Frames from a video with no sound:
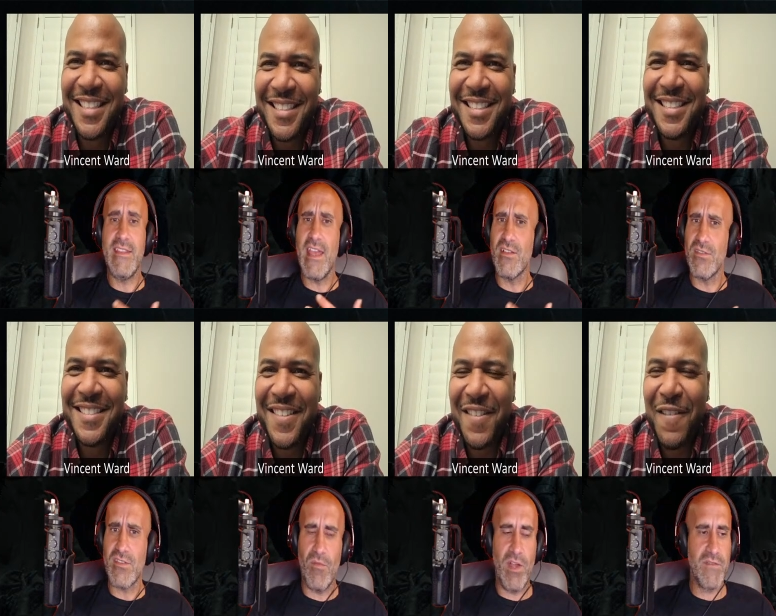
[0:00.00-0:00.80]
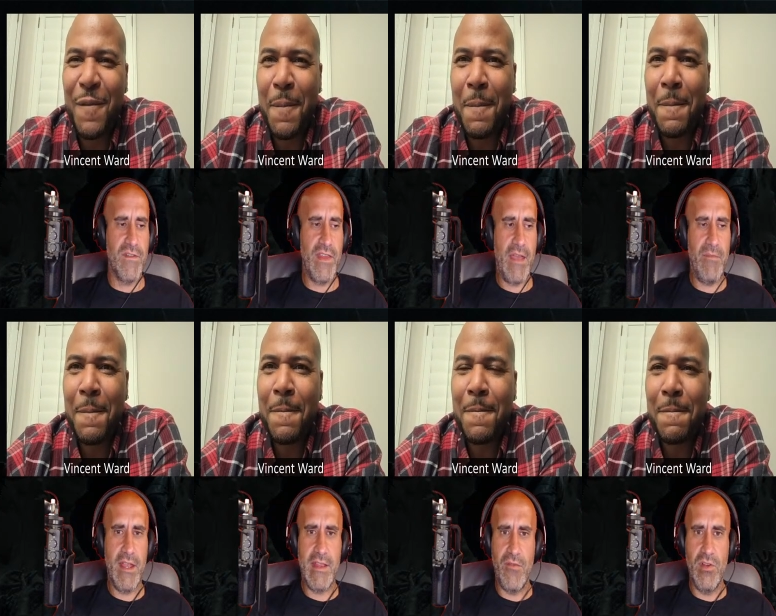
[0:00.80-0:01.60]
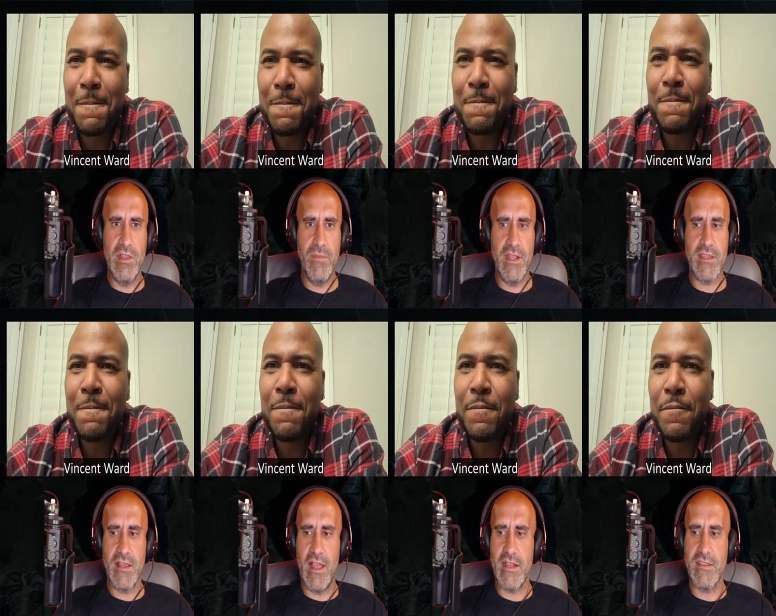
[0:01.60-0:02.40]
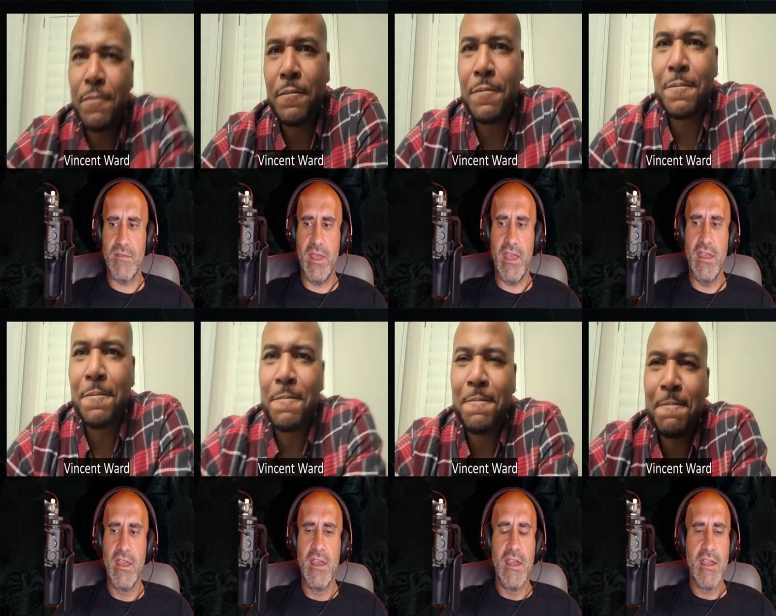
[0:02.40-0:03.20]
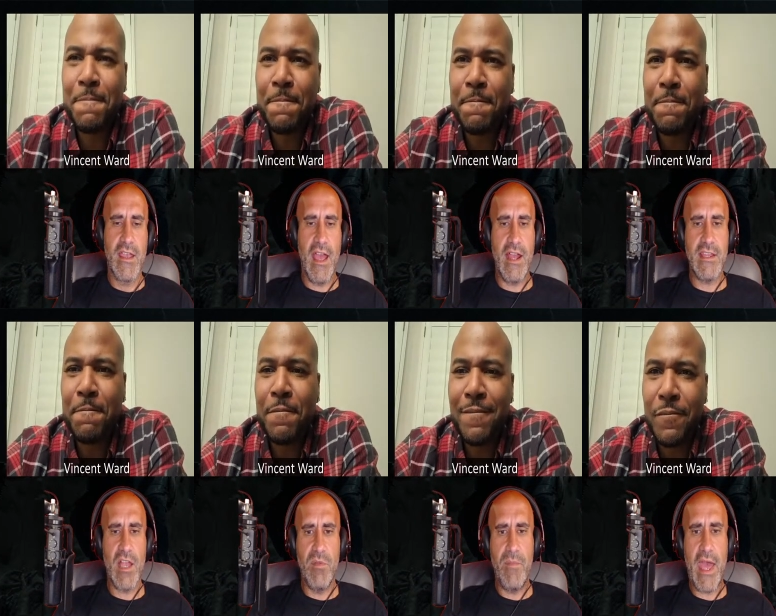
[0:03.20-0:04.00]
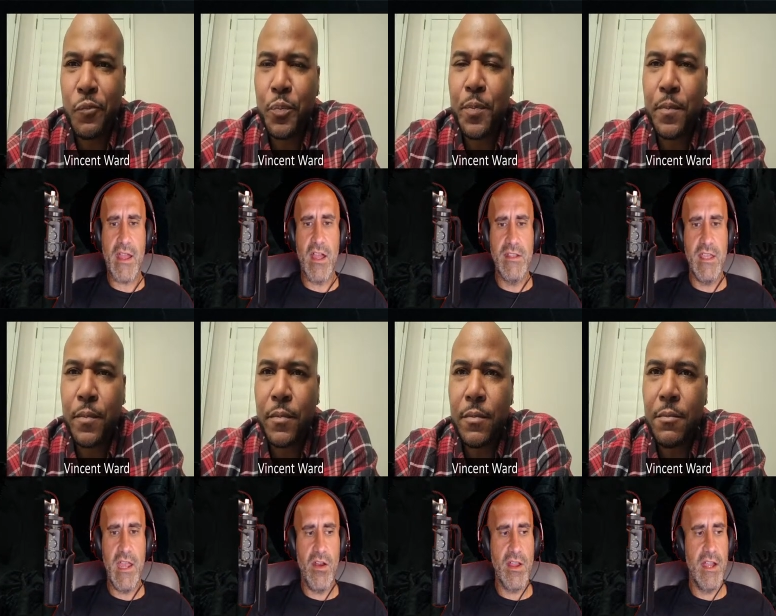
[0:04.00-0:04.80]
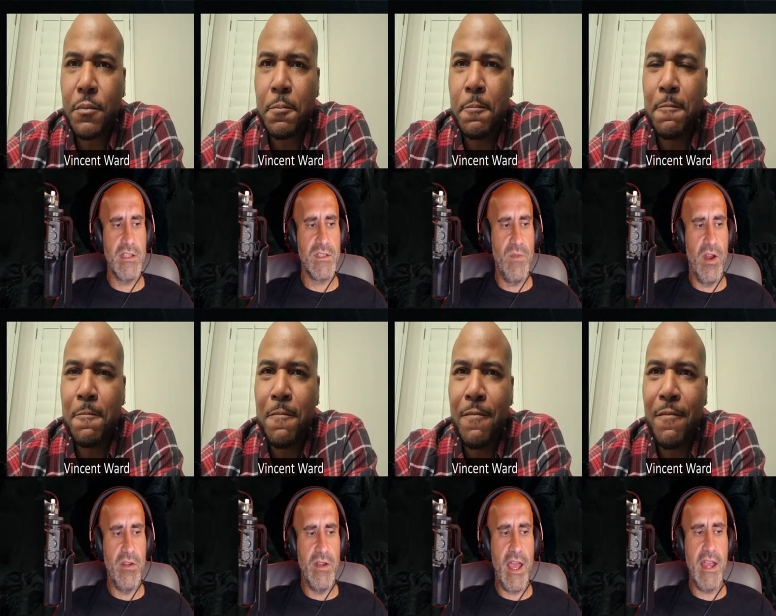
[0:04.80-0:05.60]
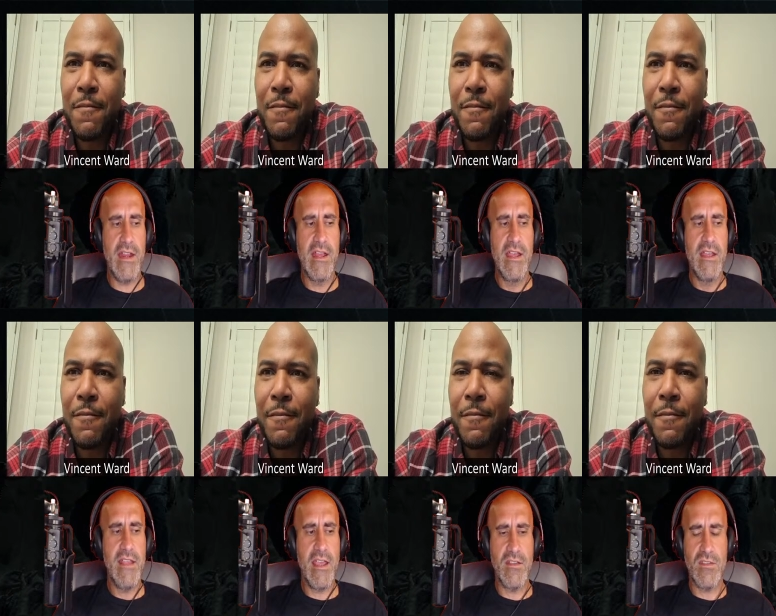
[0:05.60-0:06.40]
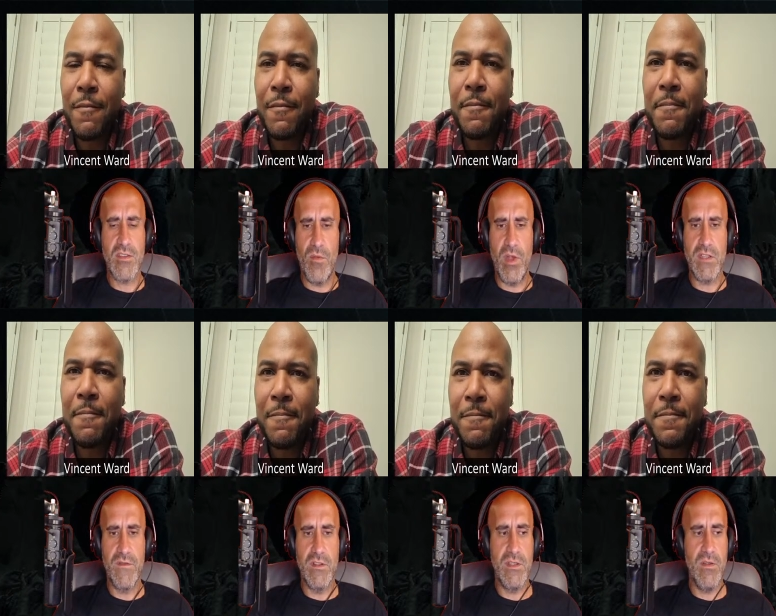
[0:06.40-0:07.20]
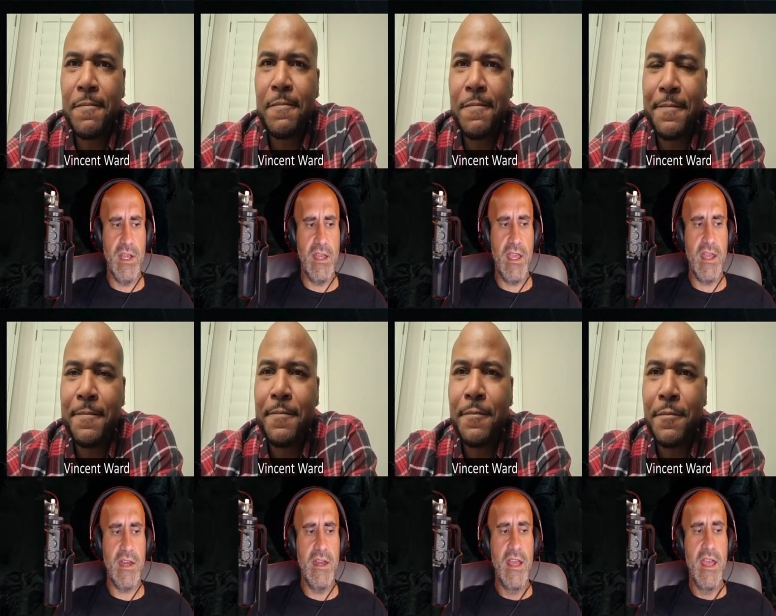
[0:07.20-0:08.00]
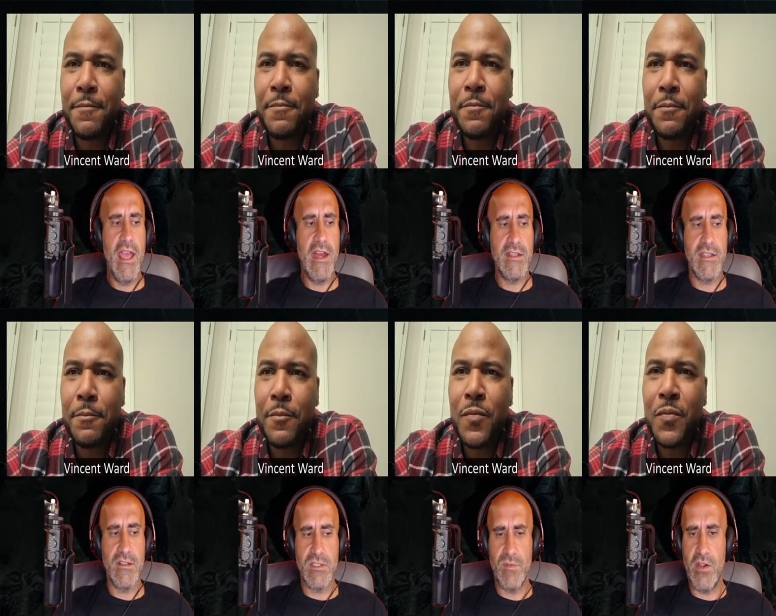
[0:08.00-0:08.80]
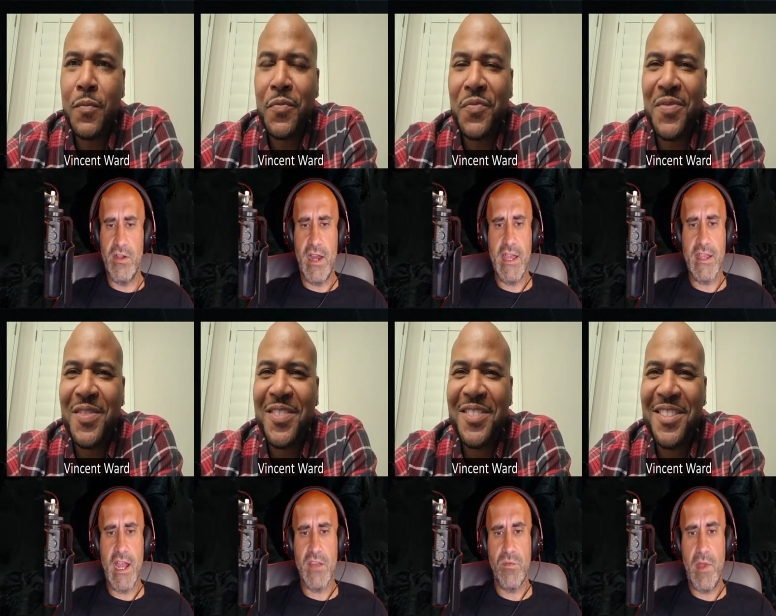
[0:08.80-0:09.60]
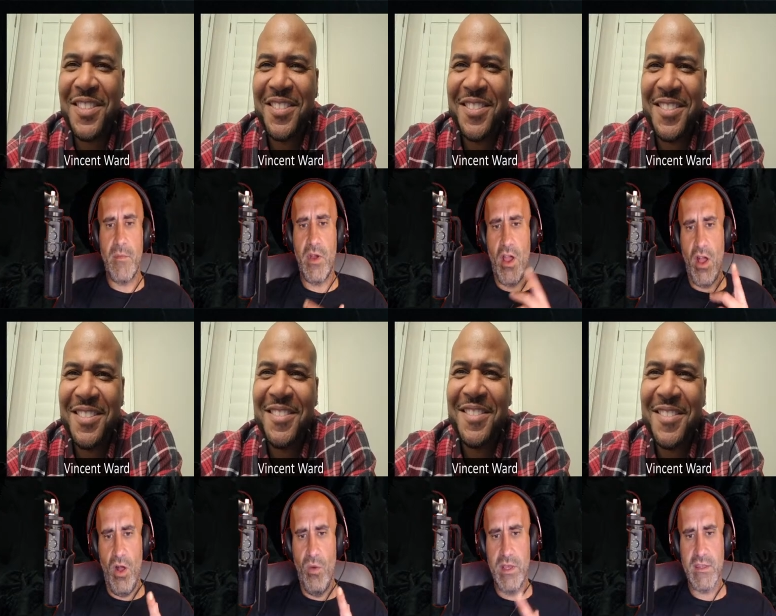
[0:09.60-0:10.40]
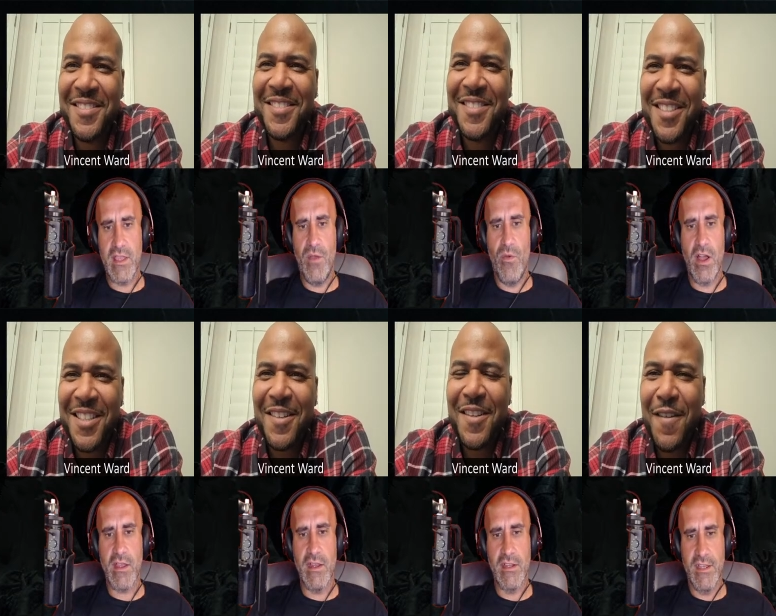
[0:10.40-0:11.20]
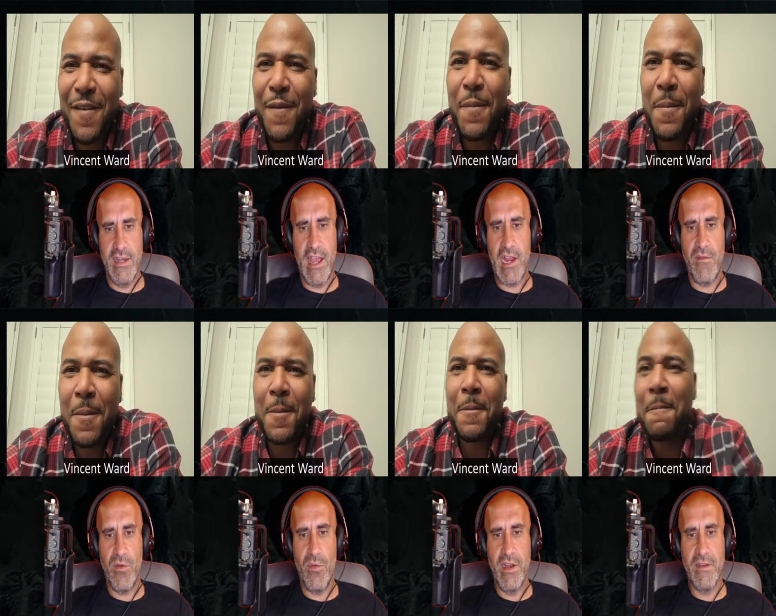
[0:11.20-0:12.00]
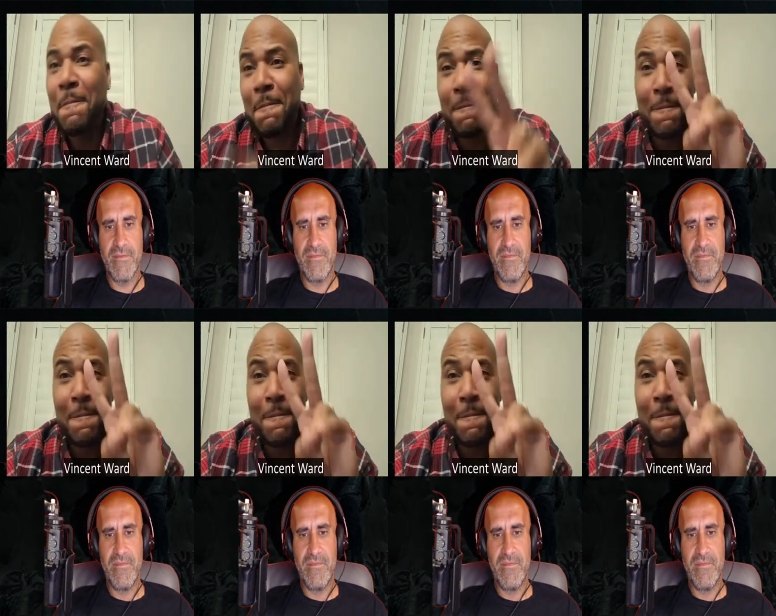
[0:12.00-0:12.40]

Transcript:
Speaker 1: And thank you so much for that, man. That really means a lot to me. Guys, I'll be back on the air again tomorrow night. Thank you so much for tuning in. And until tomorrow night, guys, remember to always stay walking. Good night, everyone.